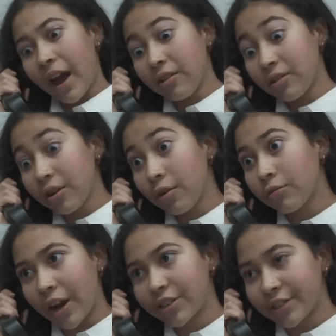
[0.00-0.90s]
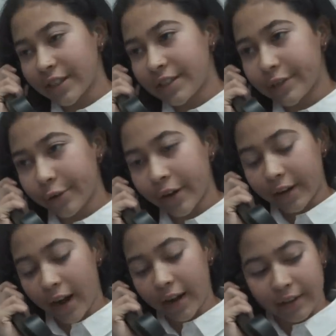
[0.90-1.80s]
I don't know, Roger says he's a
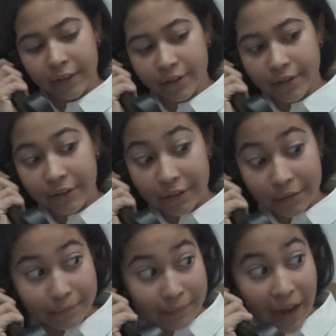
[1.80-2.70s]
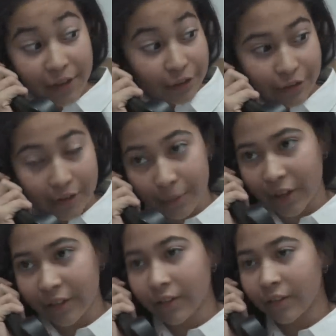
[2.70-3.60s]
great guy. He's into magic or something.